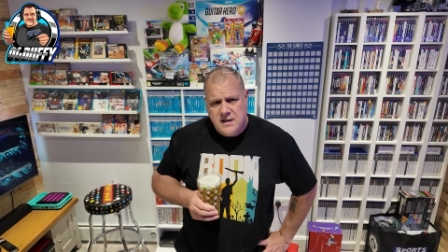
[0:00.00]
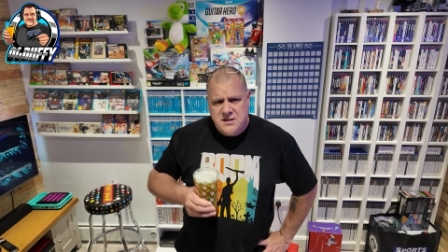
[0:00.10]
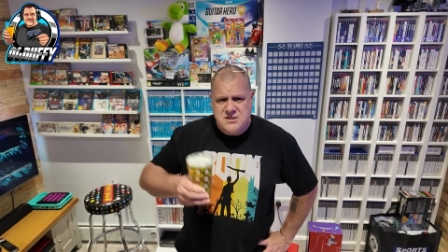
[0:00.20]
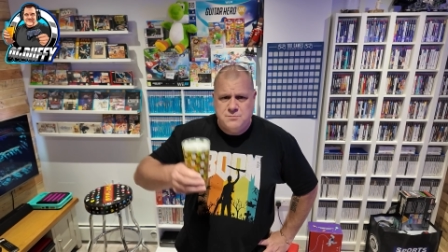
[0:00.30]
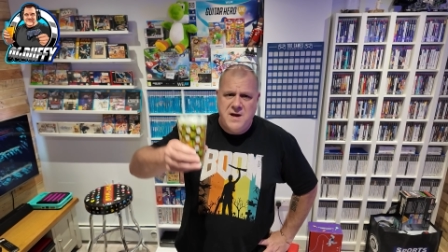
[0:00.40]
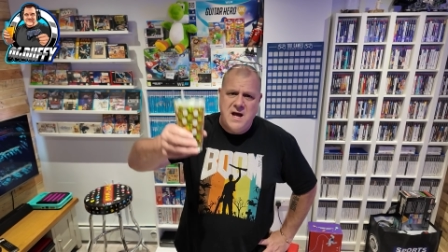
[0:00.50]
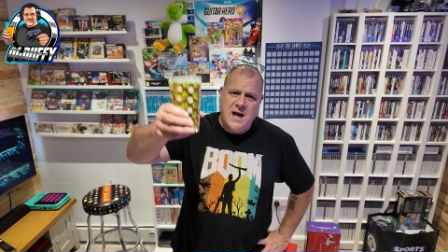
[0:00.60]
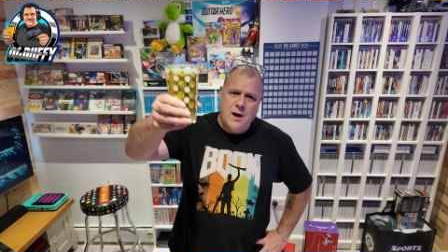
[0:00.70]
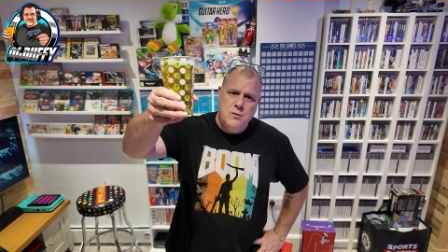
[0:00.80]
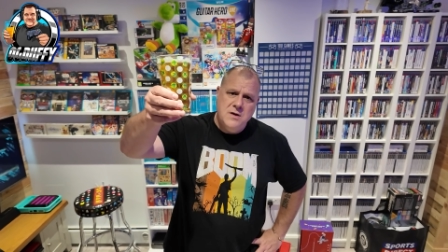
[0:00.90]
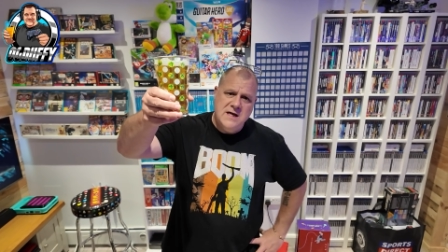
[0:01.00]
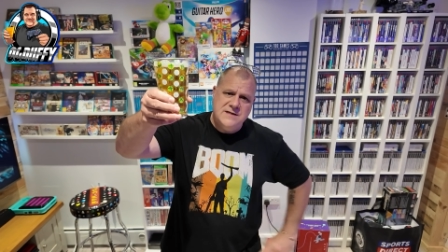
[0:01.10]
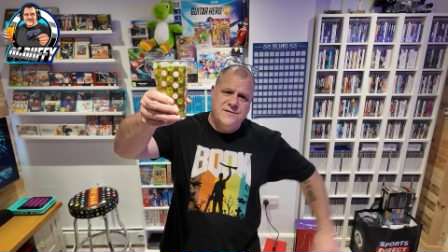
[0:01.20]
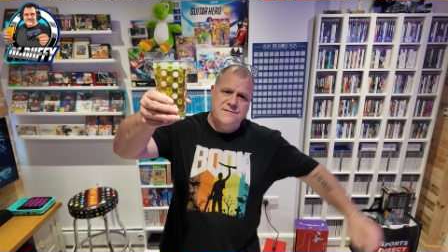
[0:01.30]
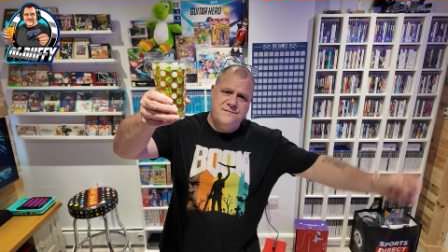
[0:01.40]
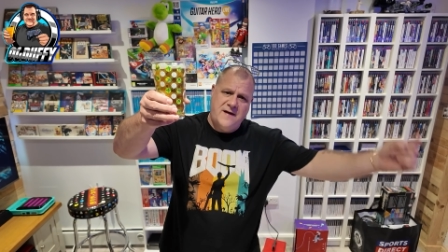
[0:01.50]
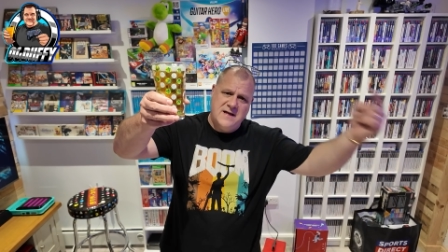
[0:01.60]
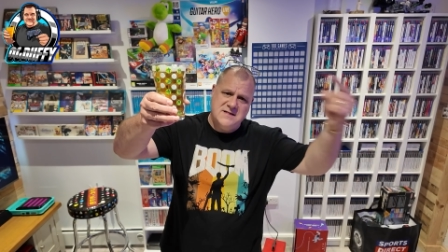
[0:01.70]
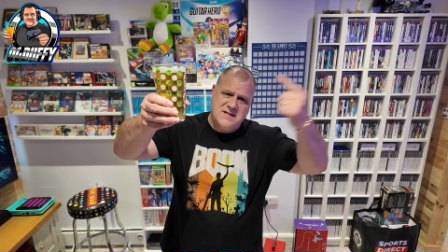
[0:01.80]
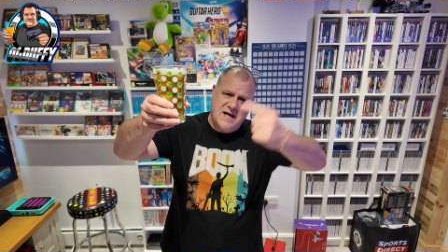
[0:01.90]
This beardo is for Fat
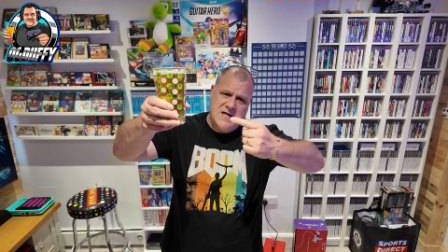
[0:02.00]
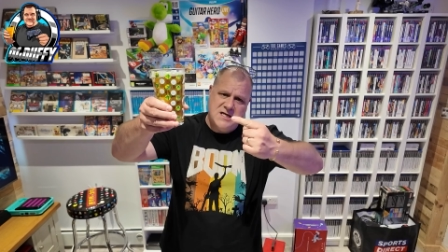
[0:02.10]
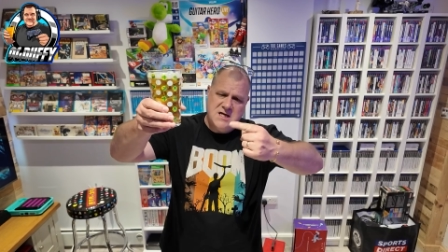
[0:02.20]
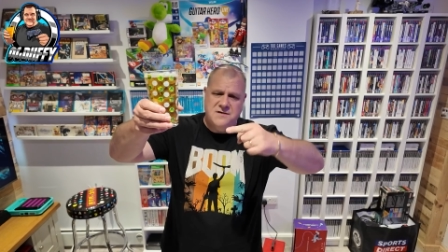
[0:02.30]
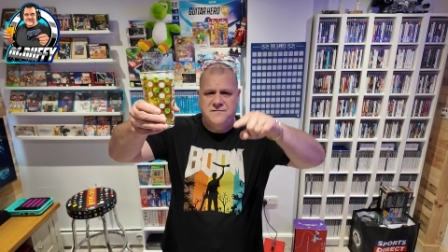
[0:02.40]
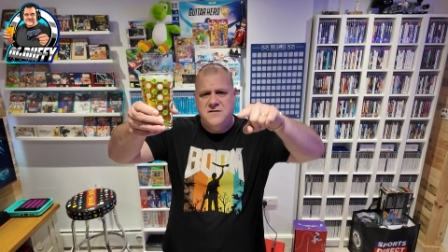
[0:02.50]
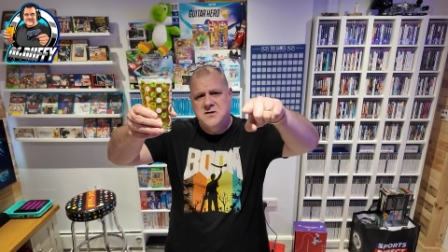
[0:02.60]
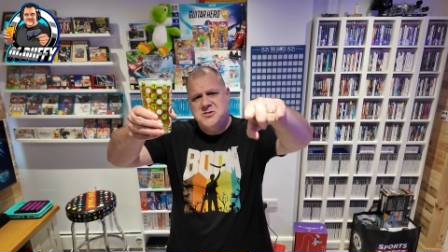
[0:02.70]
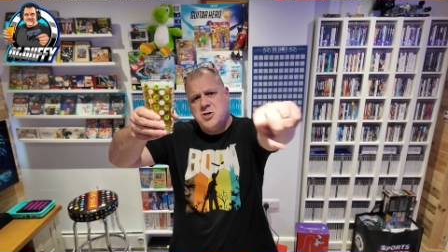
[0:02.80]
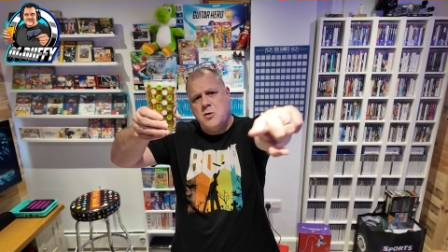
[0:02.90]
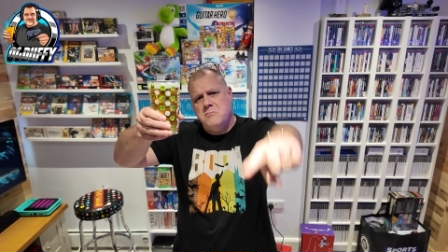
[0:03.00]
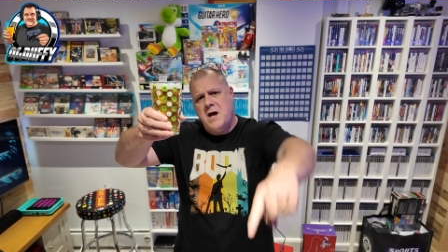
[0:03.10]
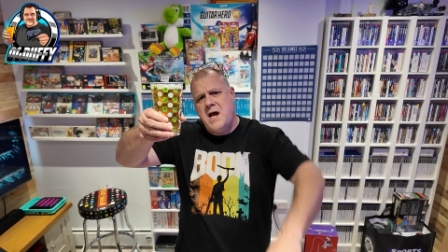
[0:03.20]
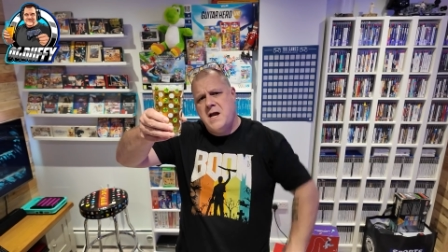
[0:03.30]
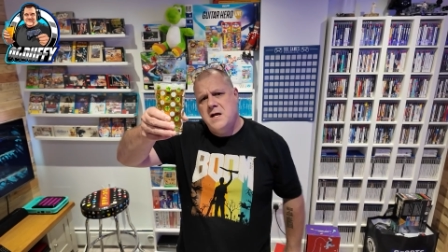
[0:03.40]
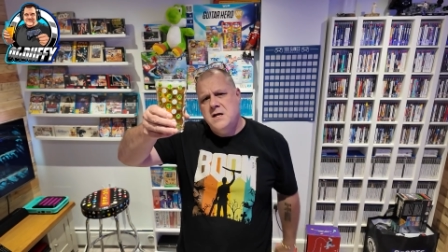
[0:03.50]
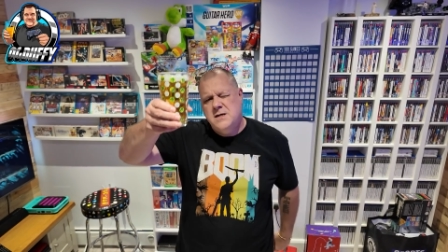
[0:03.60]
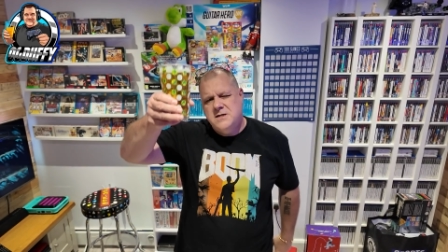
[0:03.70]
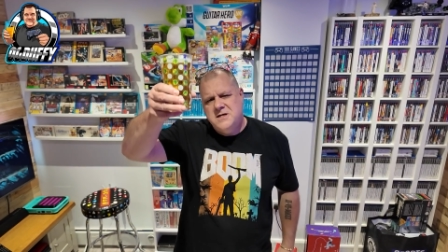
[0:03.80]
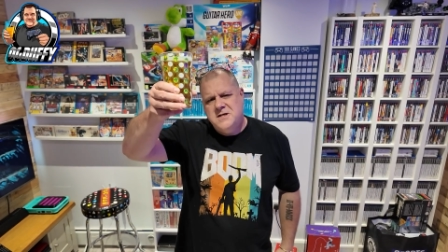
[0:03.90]
Zangief. Top man.
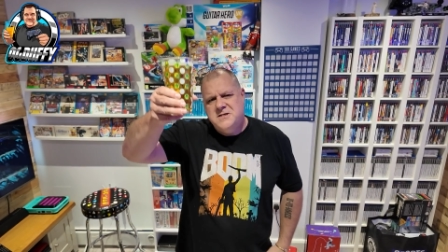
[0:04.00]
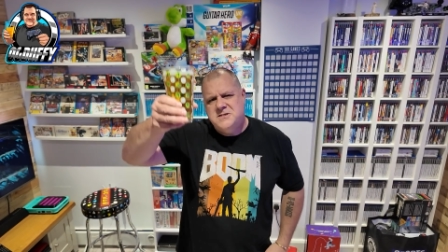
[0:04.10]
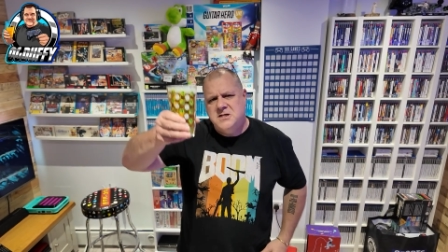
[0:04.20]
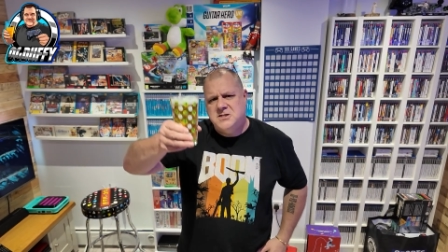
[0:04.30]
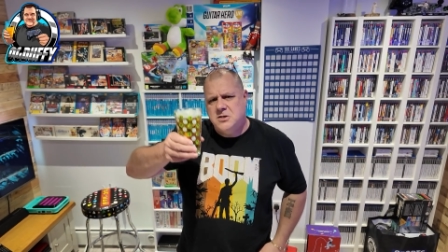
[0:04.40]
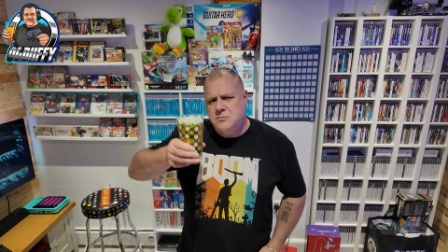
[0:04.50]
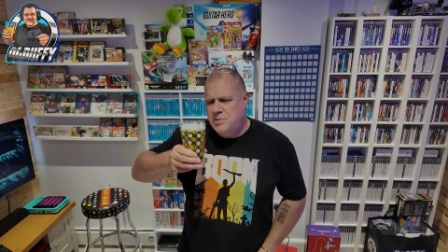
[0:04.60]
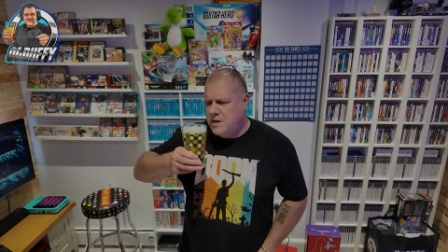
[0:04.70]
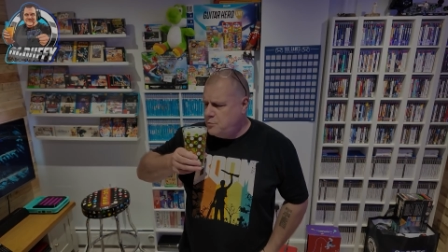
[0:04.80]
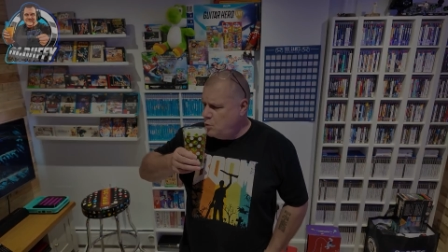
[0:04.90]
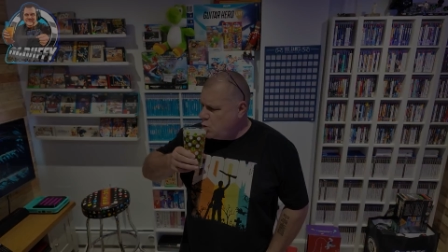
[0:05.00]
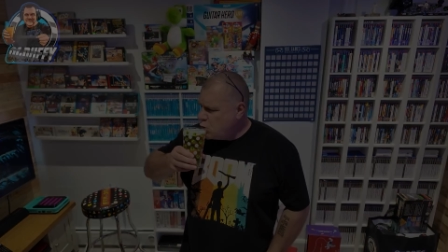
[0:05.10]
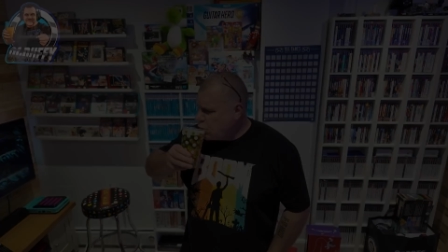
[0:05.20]
See you soon, people.